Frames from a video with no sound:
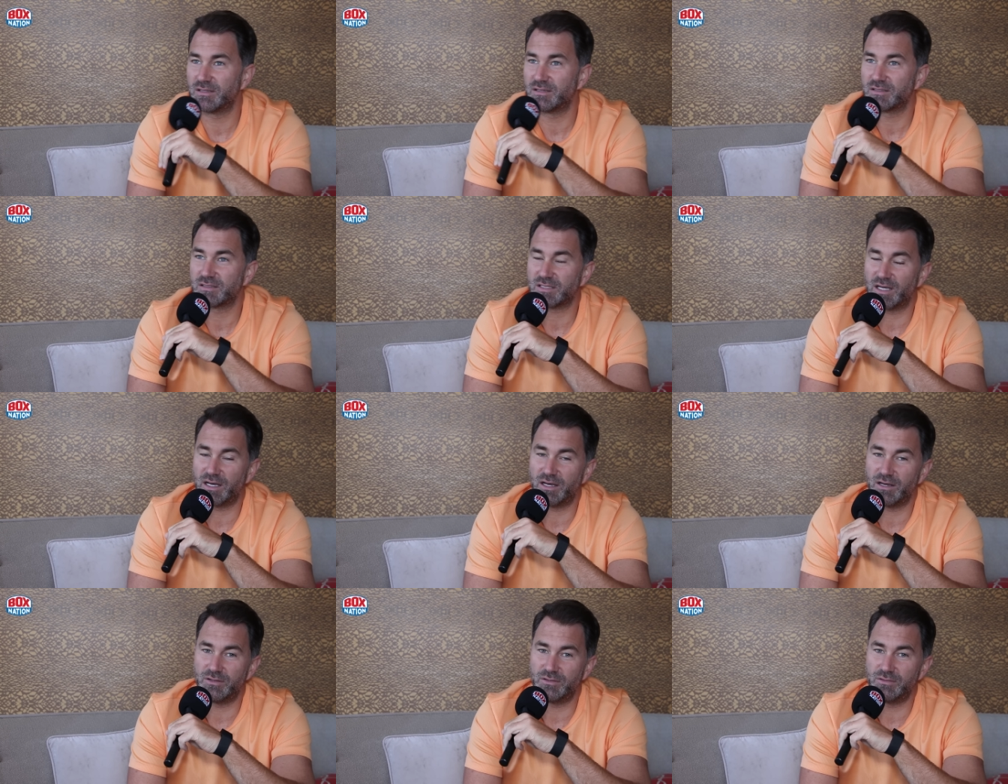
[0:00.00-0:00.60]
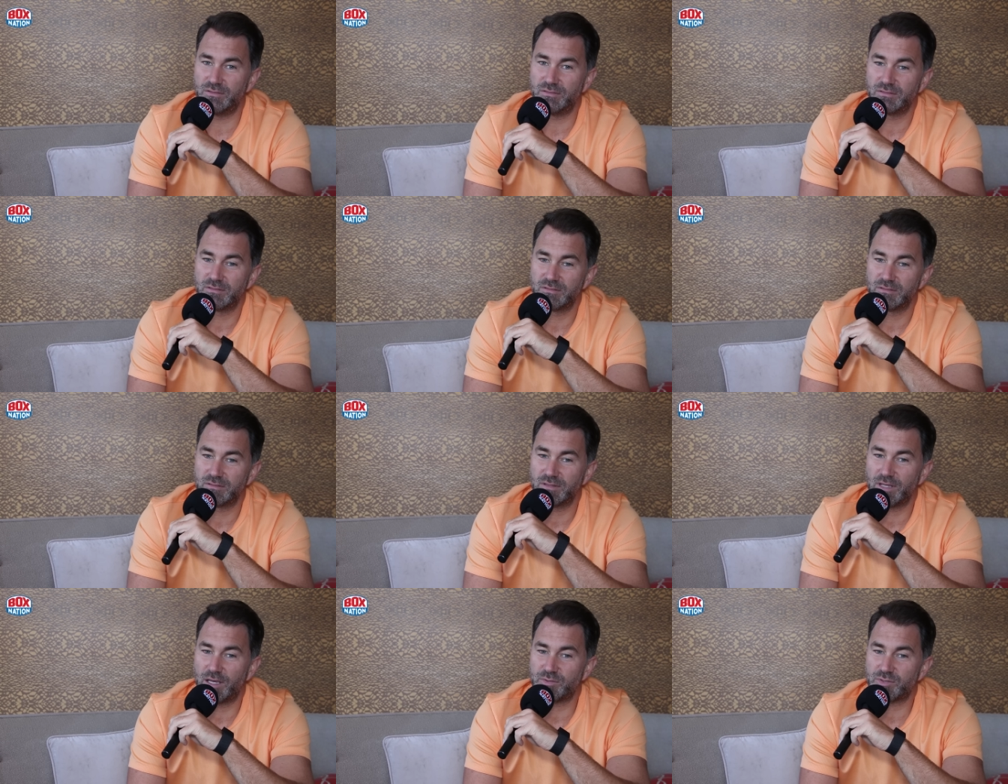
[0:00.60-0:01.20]
So
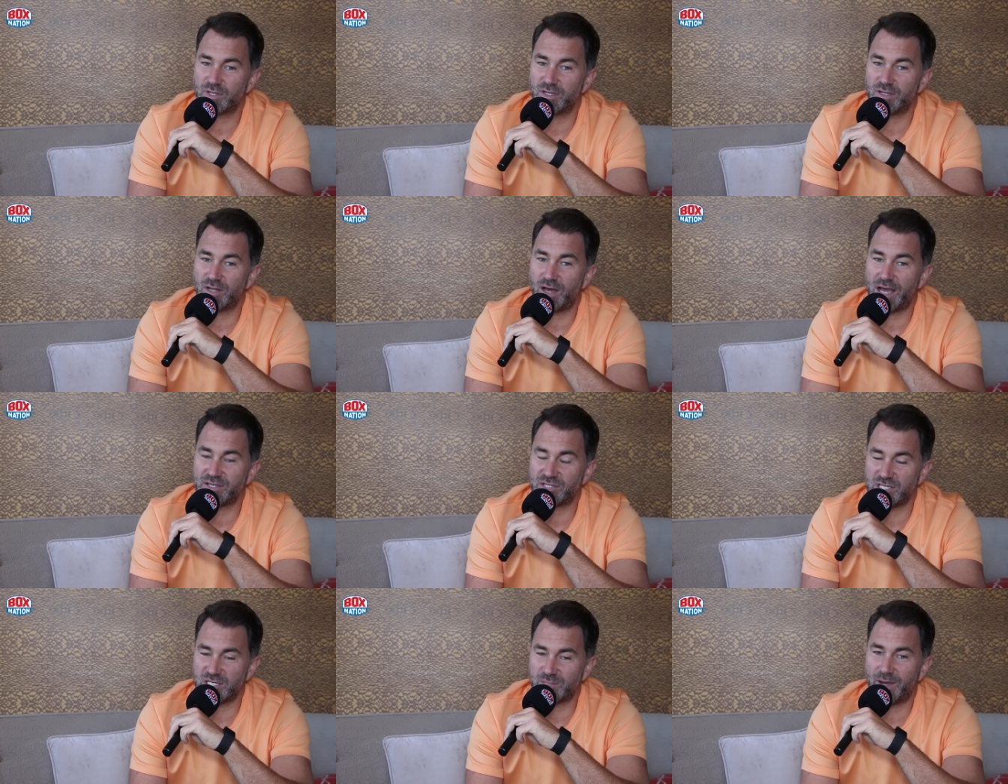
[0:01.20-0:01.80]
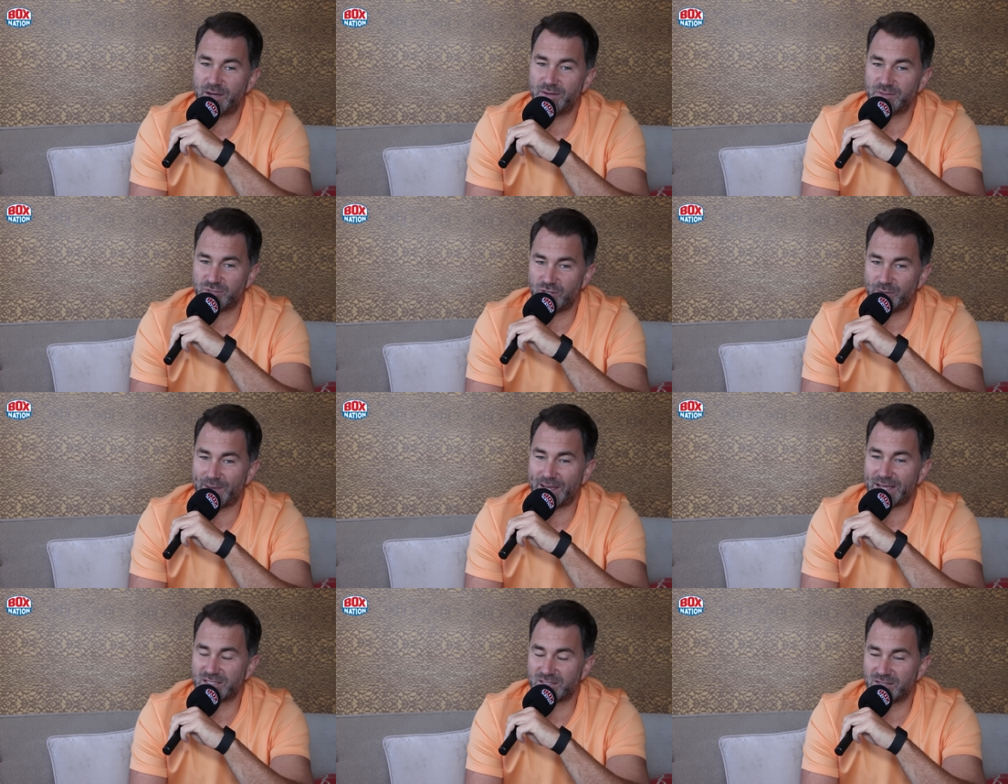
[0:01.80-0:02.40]
yeah, it was good. I actually spoke to
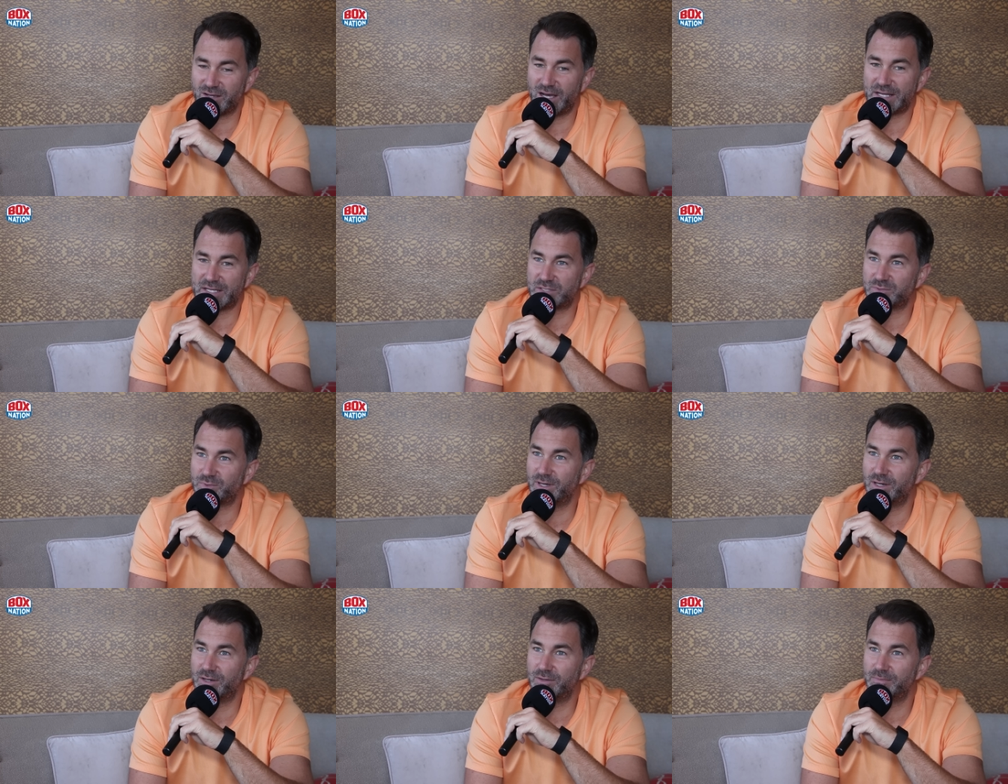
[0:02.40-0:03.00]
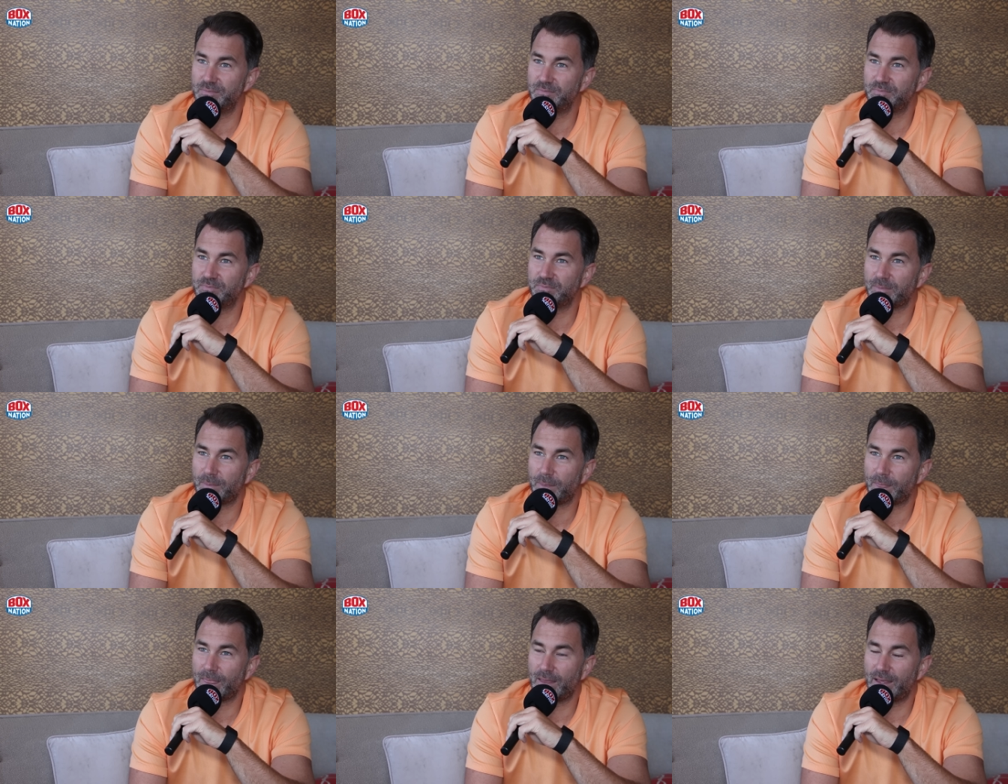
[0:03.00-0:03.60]
him outside as well,
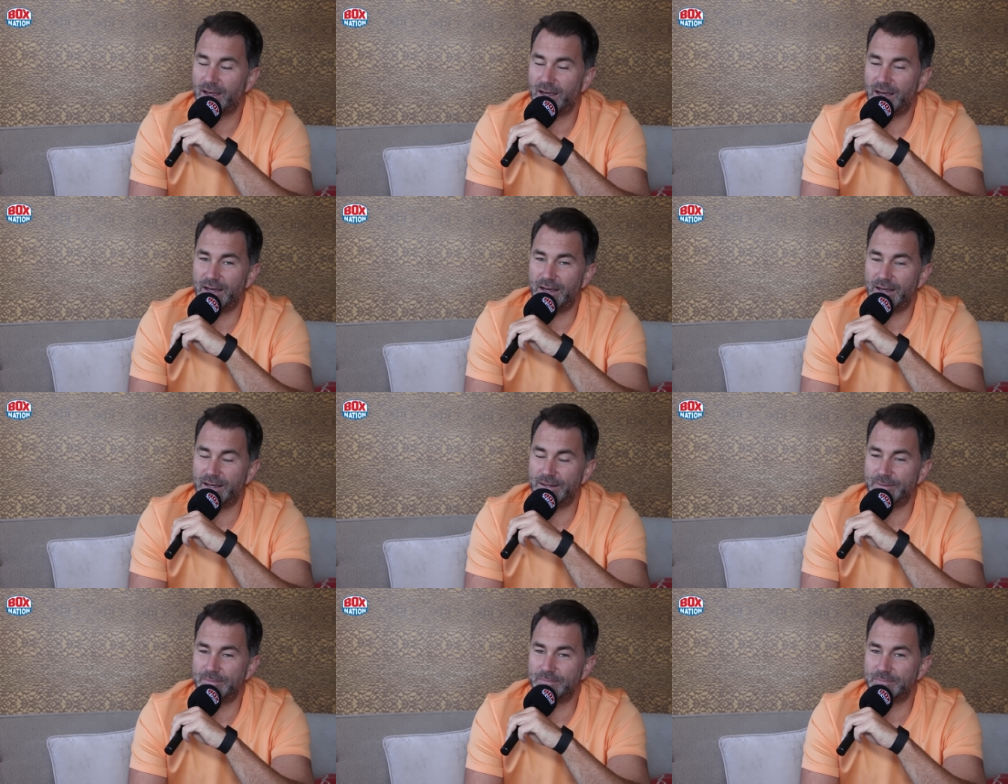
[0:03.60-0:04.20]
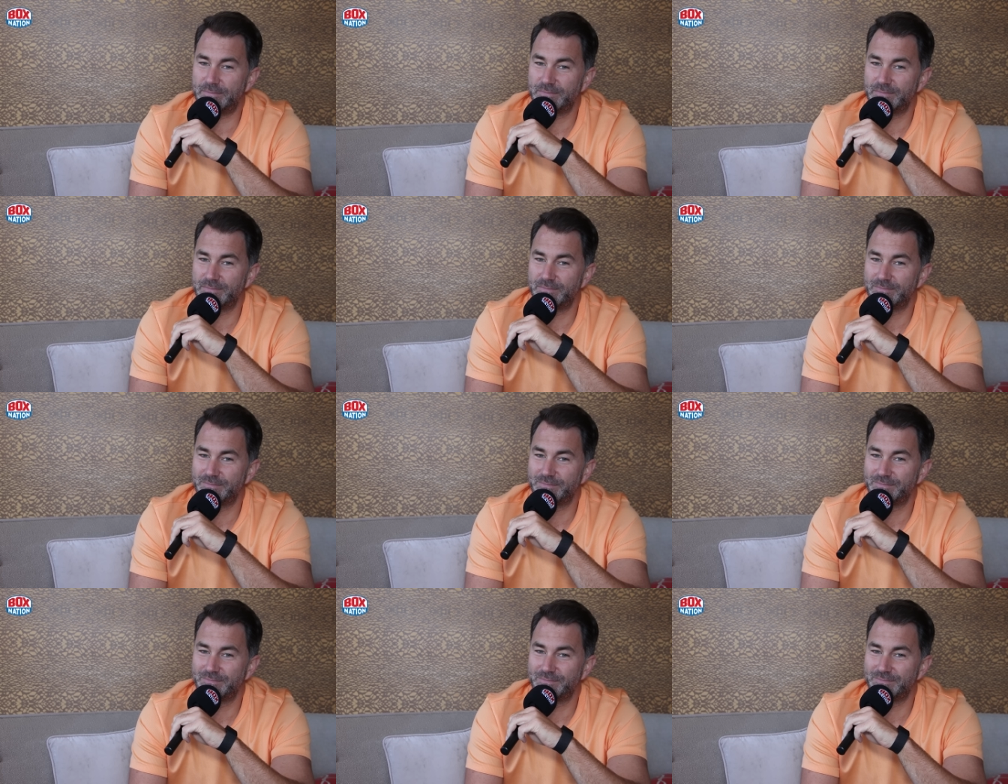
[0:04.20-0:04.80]
um,
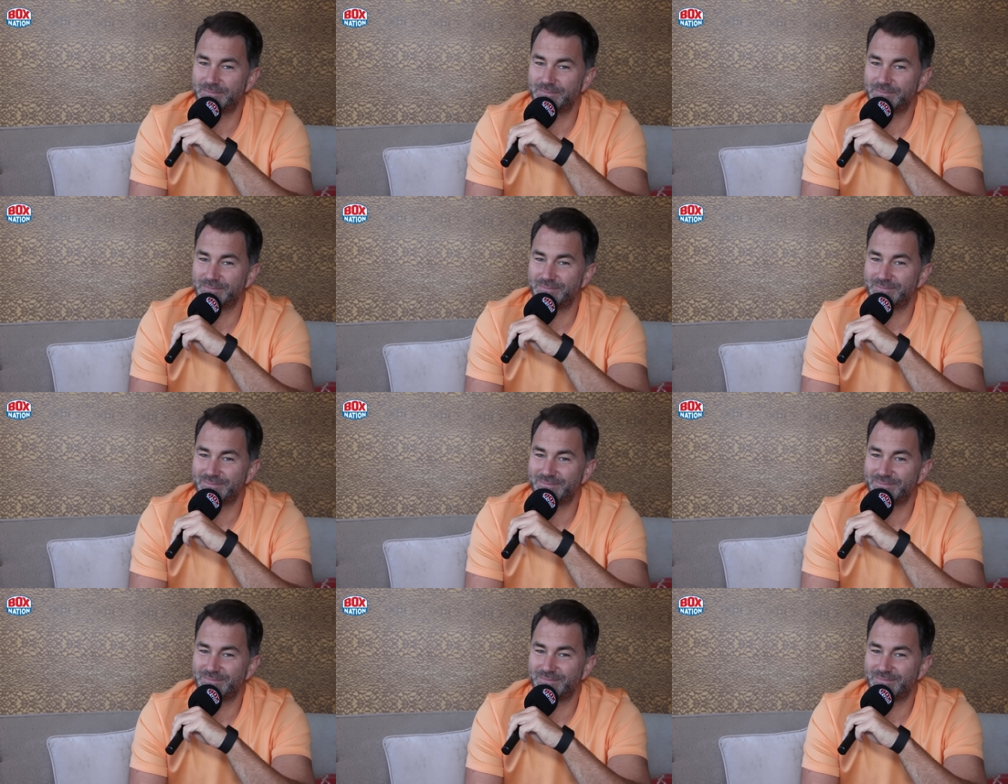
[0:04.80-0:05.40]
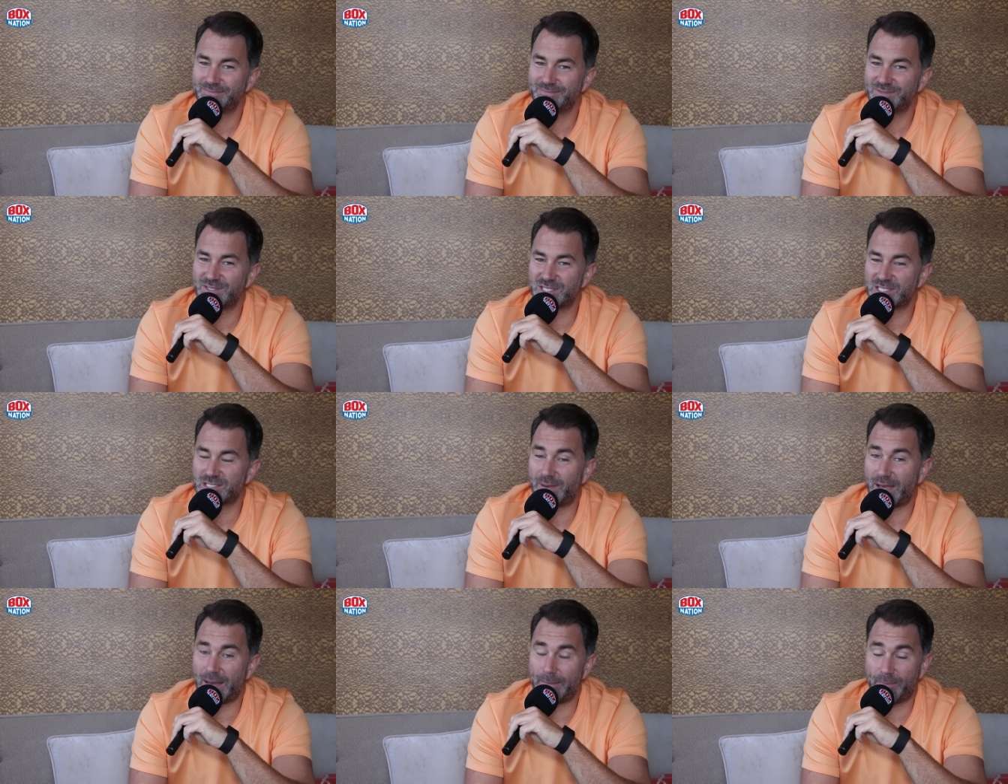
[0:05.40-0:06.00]

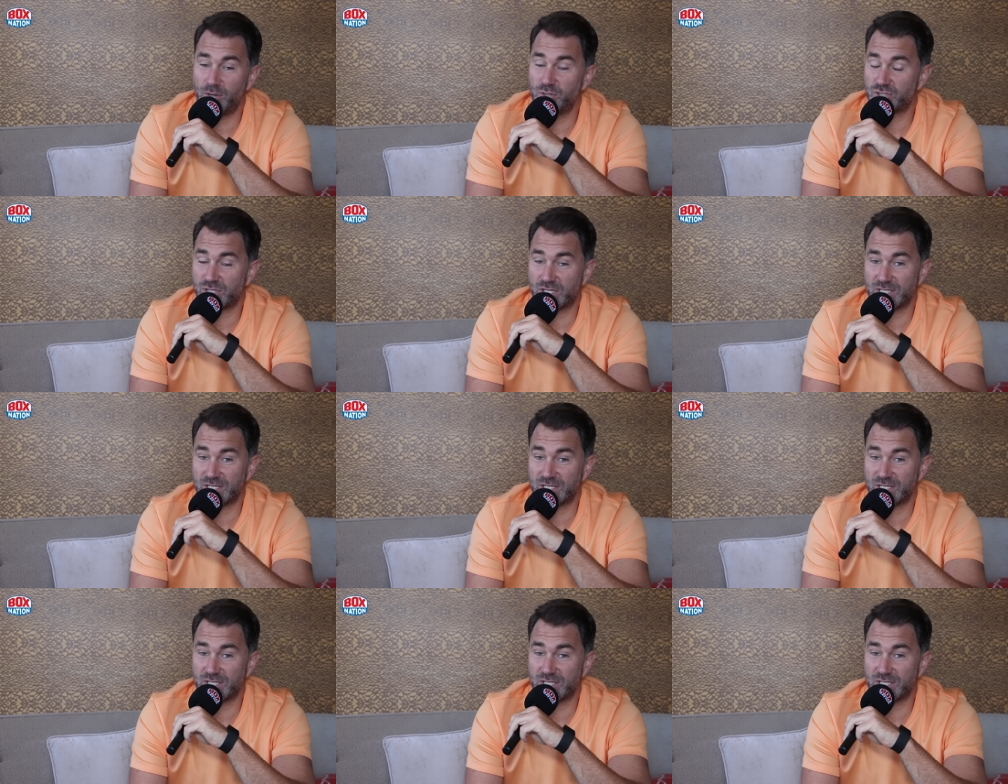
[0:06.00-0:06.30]
just about Boots,